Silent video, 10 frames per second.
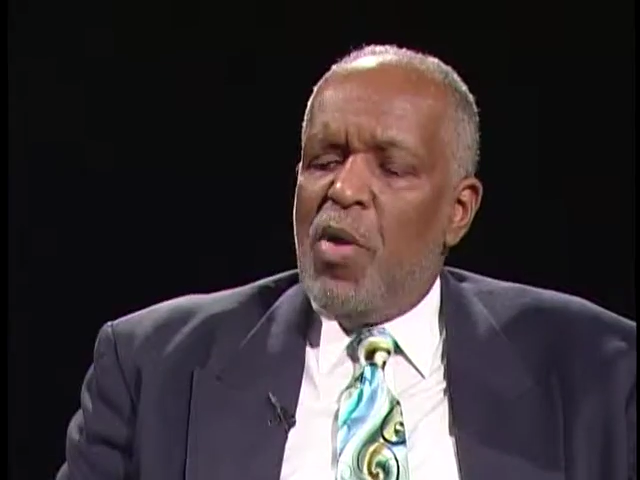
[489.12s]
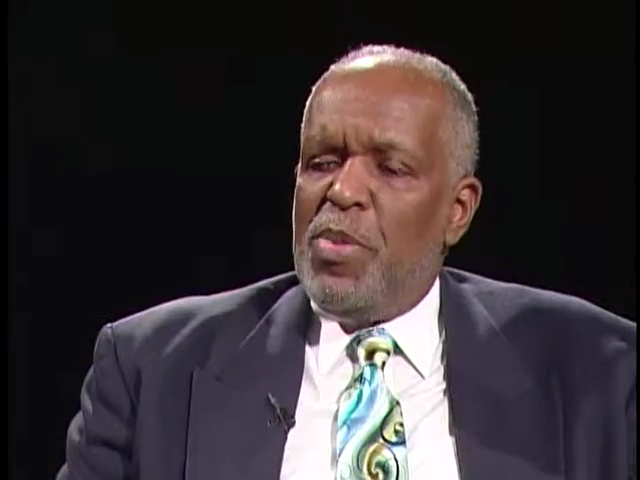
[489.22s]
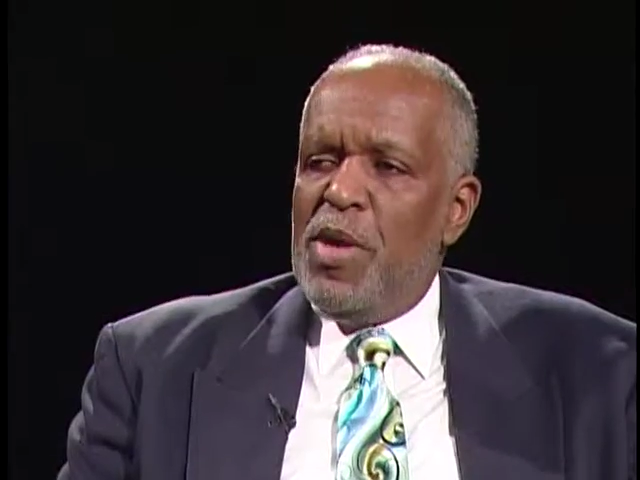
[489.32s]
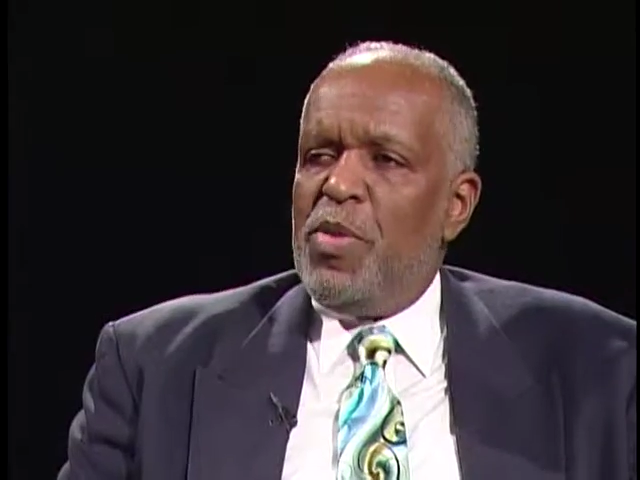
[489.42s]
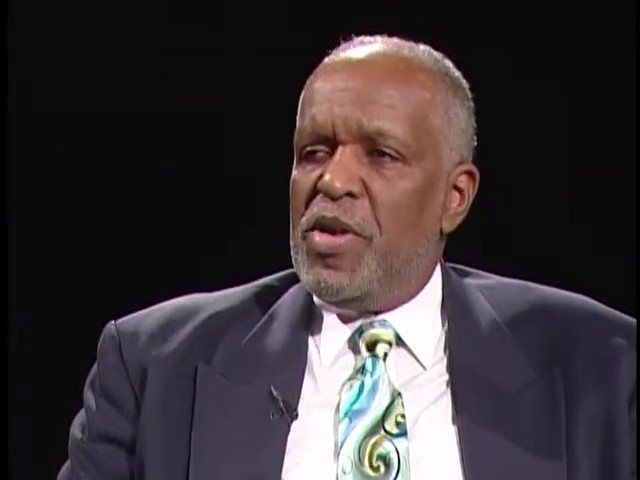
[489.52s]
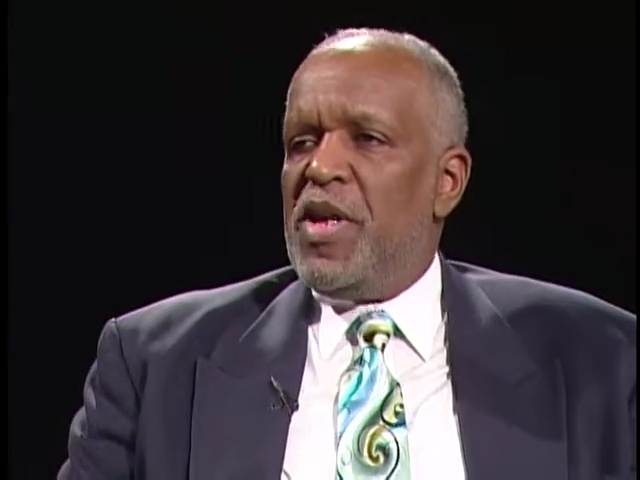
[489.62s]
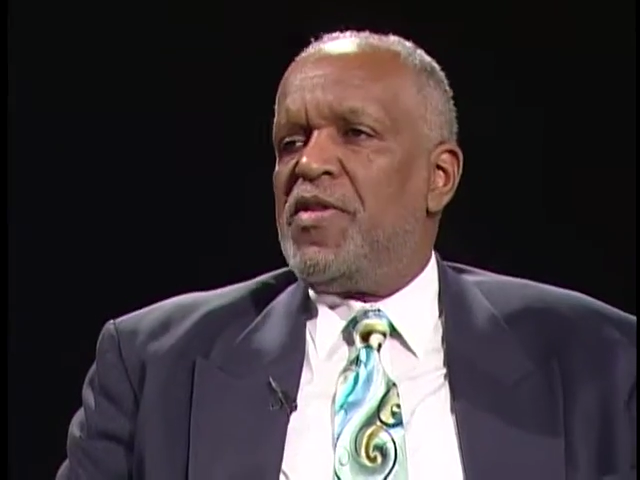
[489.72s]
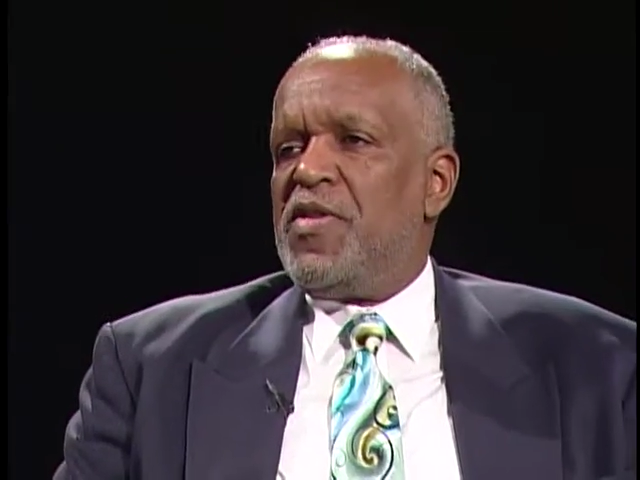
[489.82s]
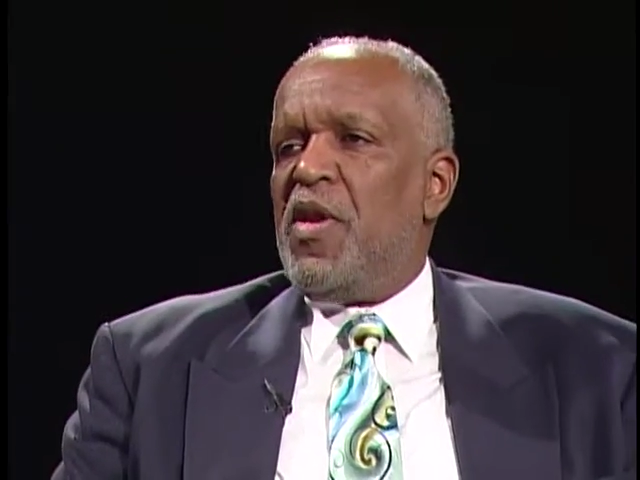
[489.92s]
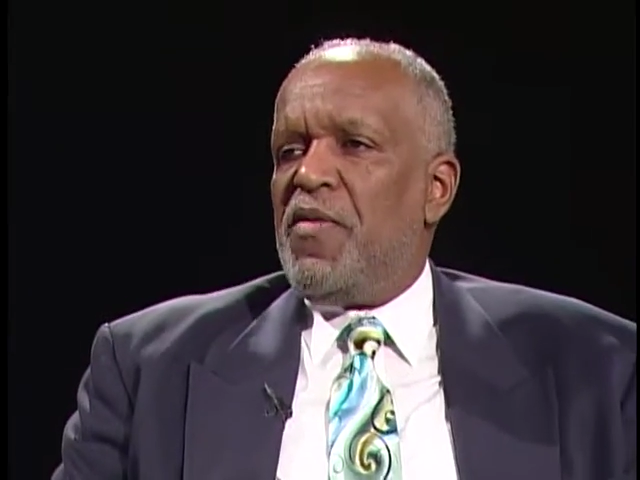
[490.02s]
people
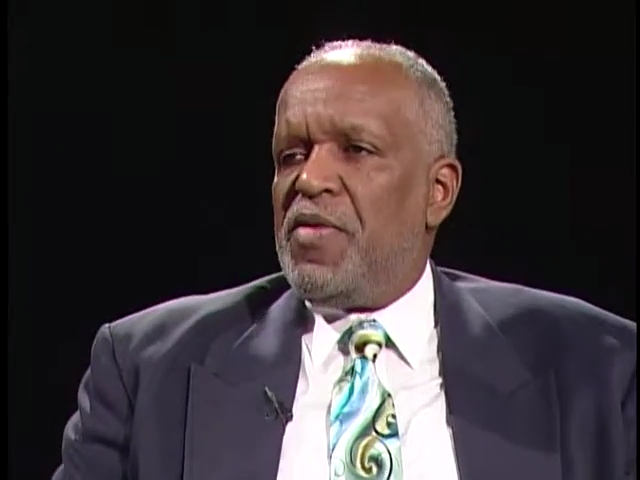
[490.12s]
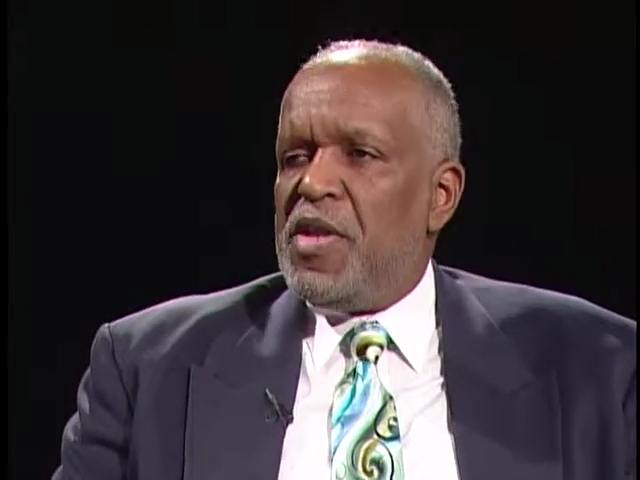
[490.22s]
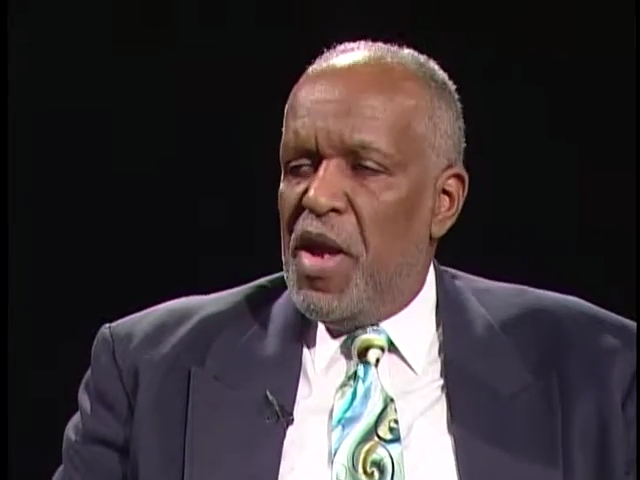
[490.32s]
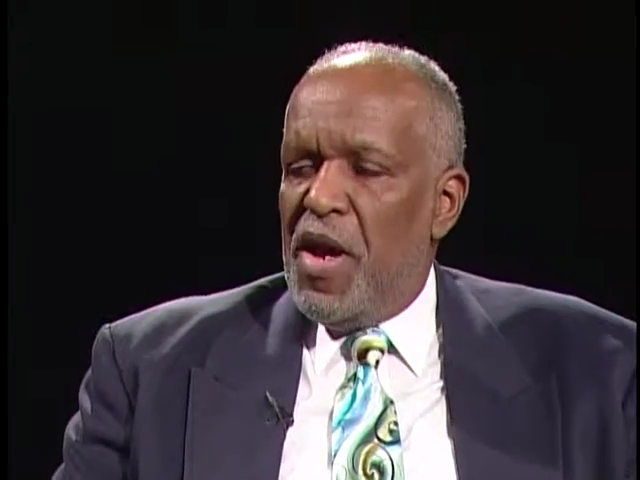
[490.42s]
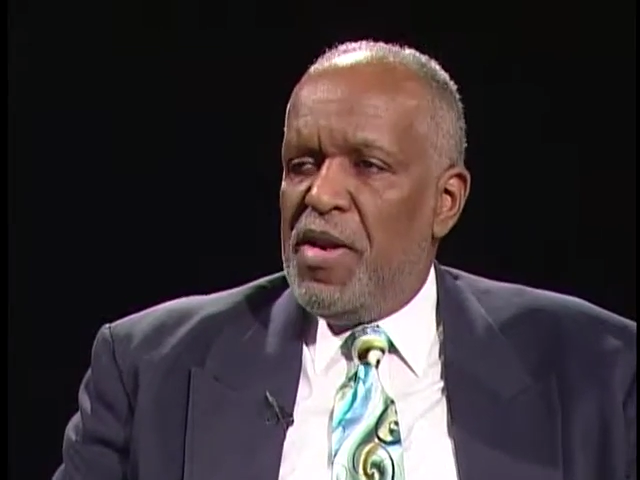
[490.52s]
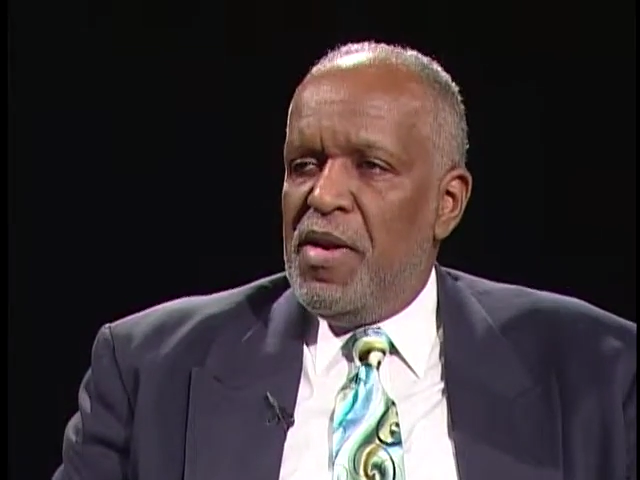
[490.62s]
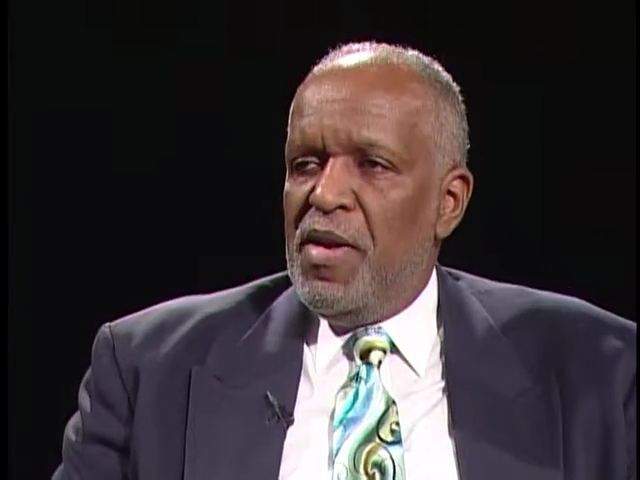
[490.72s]
get stuff done,